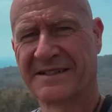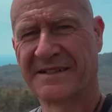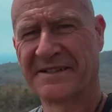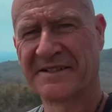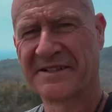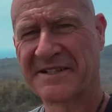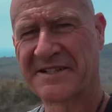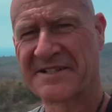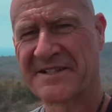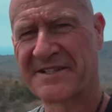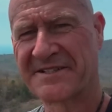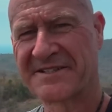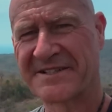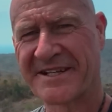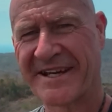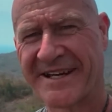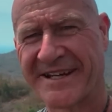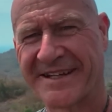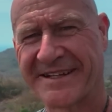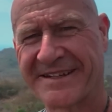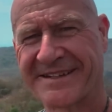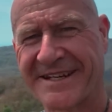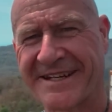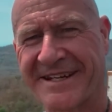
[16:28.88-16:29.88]
uh, we're
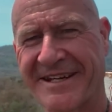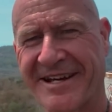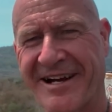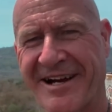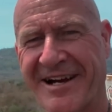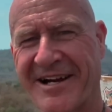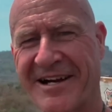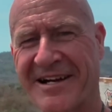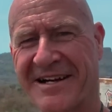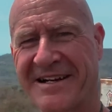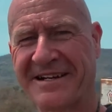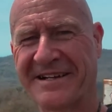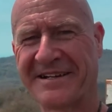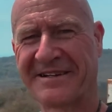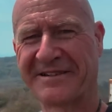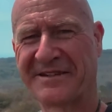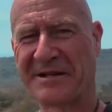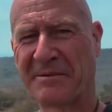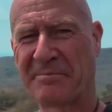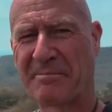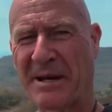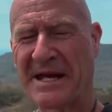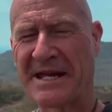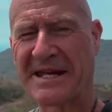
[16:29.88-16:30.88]
going we heard a
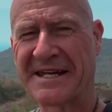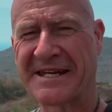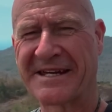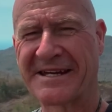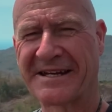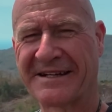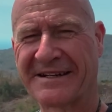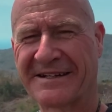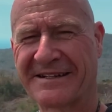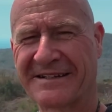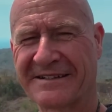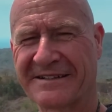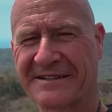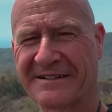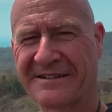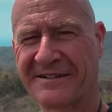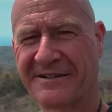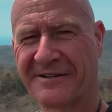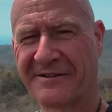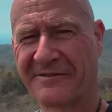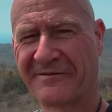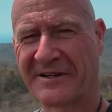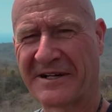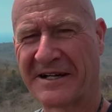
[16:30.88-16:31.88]
story about a man who was
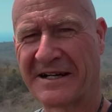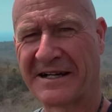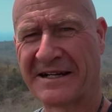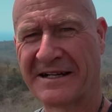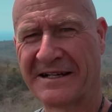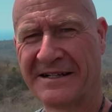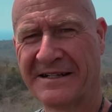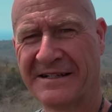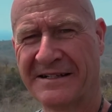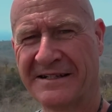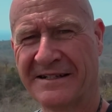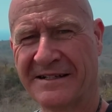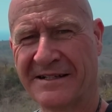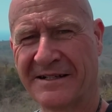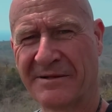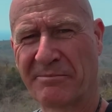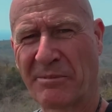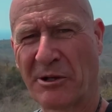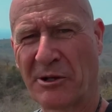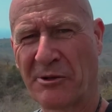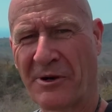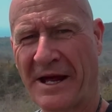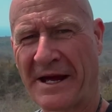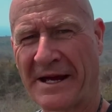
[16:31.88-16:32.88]
attacked by three
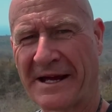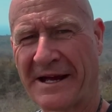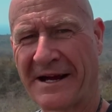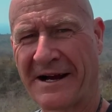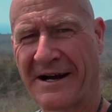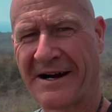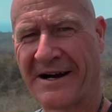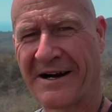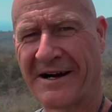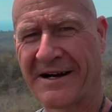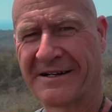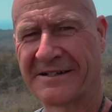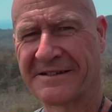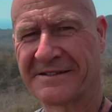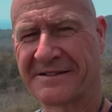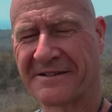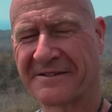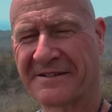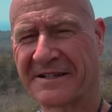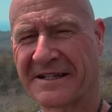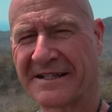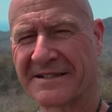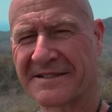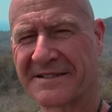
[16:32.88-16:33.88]
tigers
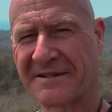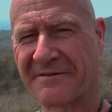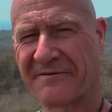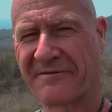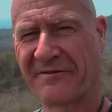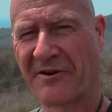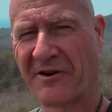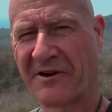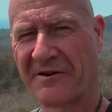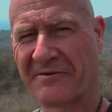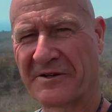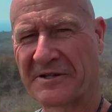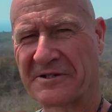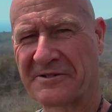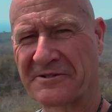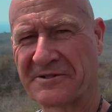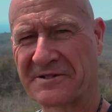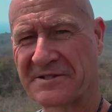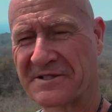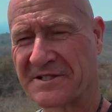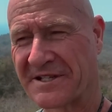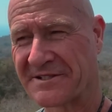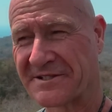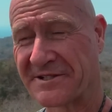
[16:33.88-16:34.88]
near the Burmese
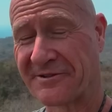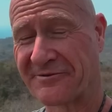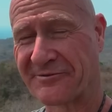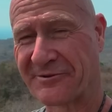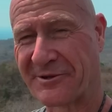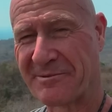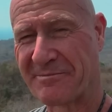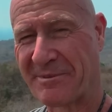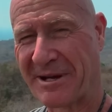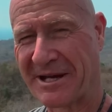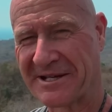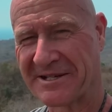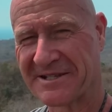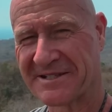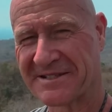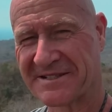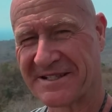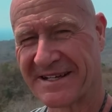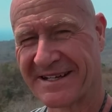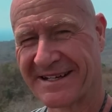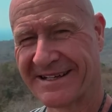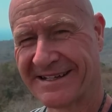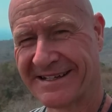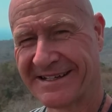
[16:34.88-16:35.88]
border and he got
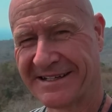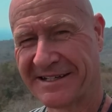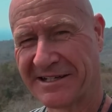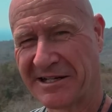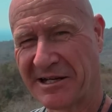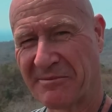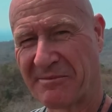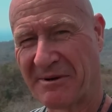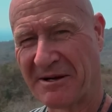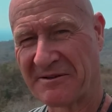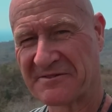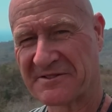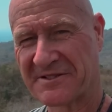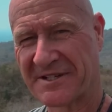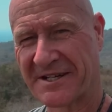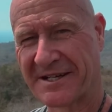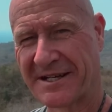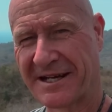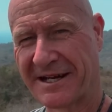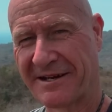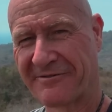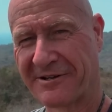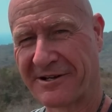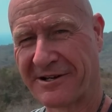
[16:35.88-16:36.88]
a few details. So we're going to
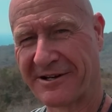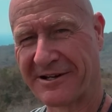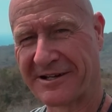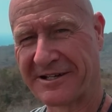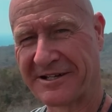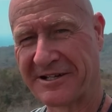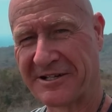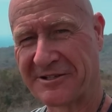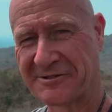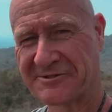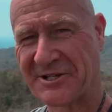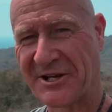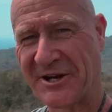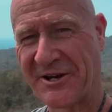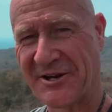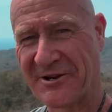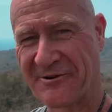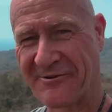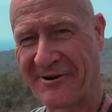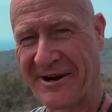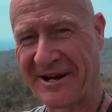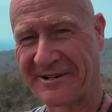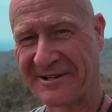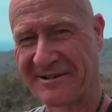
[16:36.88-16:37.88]
go off looking for him, see if
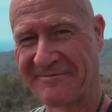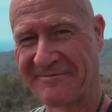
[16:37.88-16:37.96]
we can